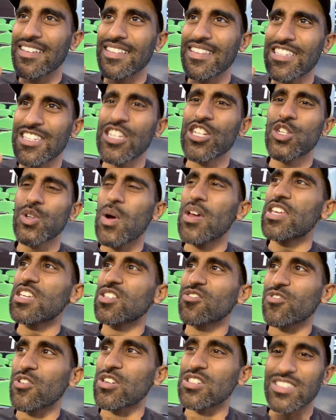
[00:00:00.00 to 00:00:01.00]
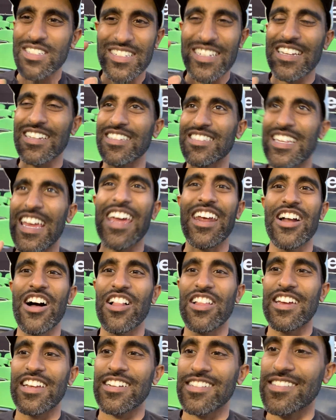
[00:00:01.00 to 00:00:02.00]
let's enjoy this first. We gotta take it
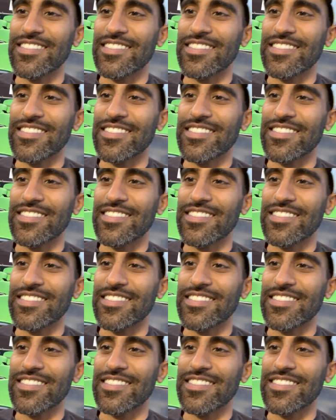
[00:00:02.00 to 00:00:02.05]
all in.